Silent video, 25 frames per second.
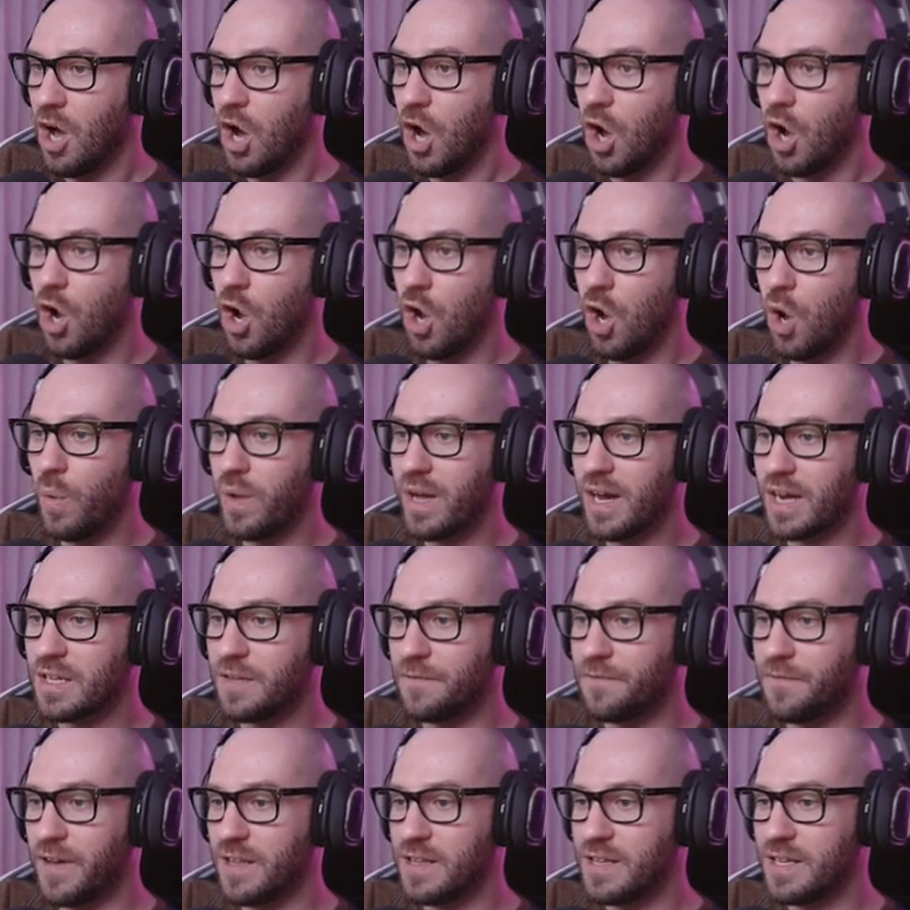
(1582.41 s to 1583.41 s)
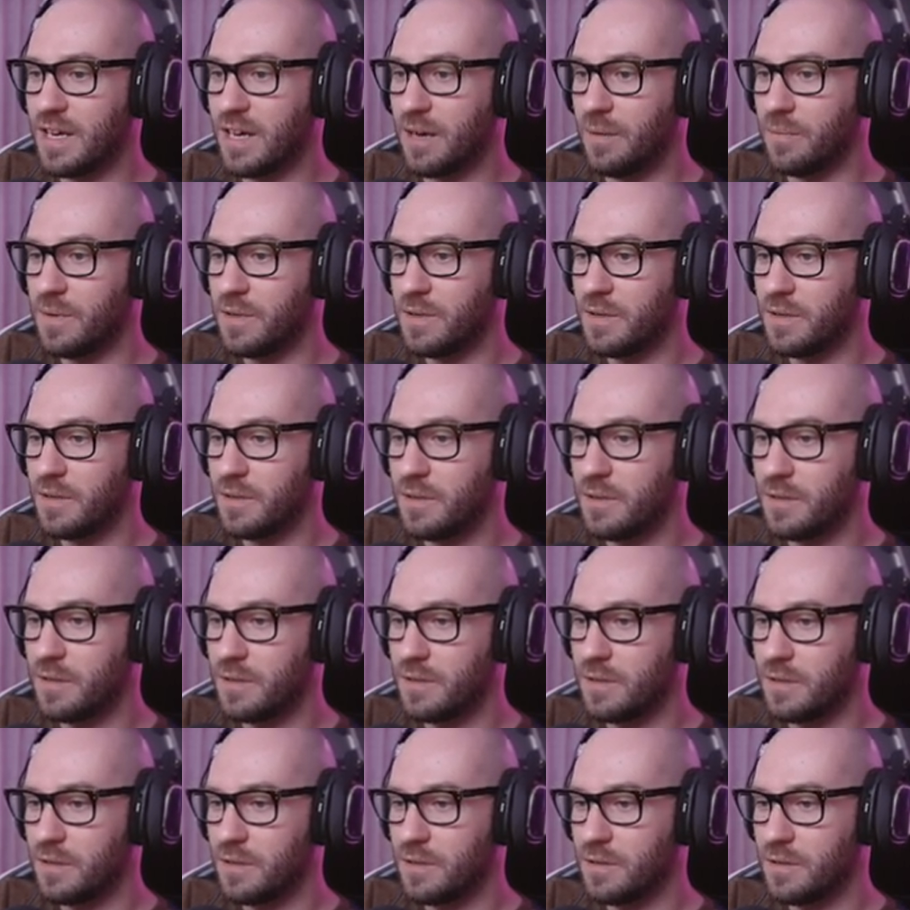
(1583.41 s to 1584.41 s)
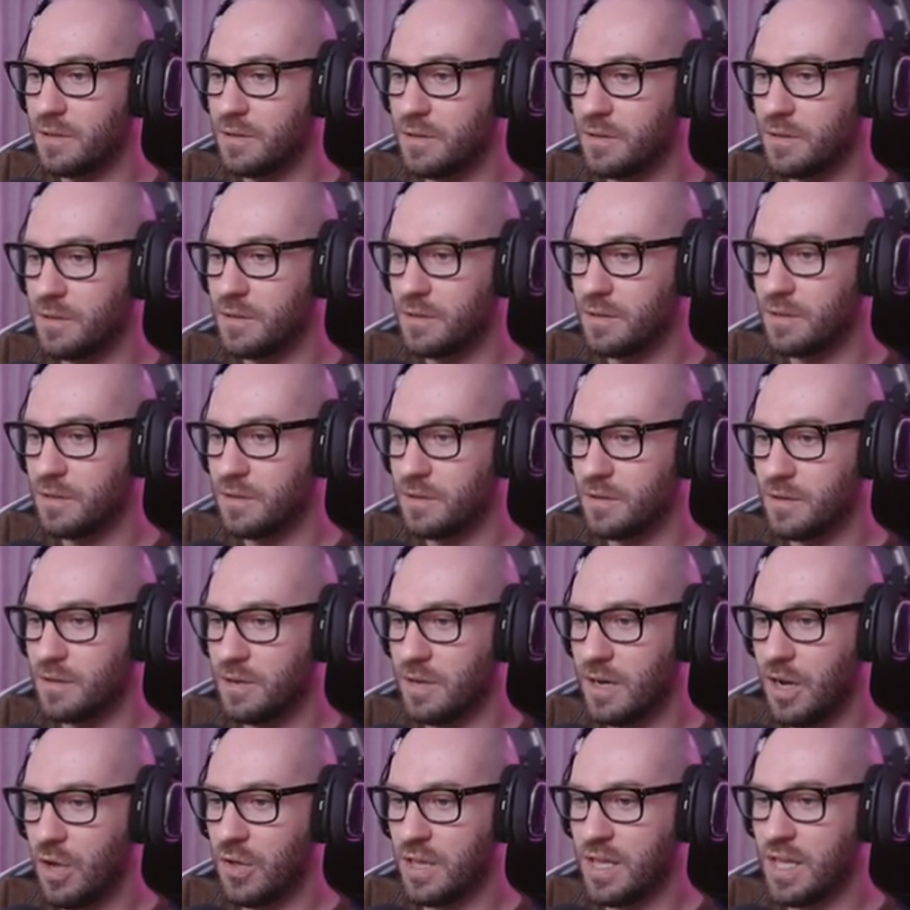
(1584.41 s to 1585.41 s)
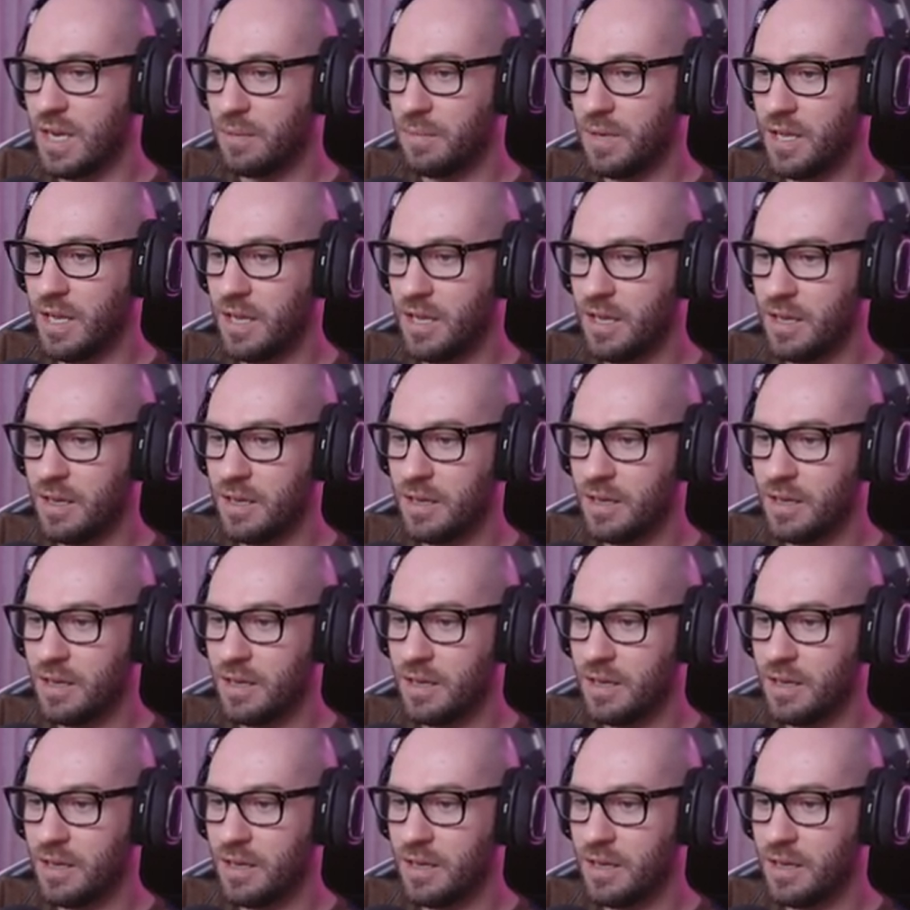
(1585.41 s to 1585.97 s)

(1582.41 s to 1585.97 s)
Oh, we gotta defend them! Are you kidding me?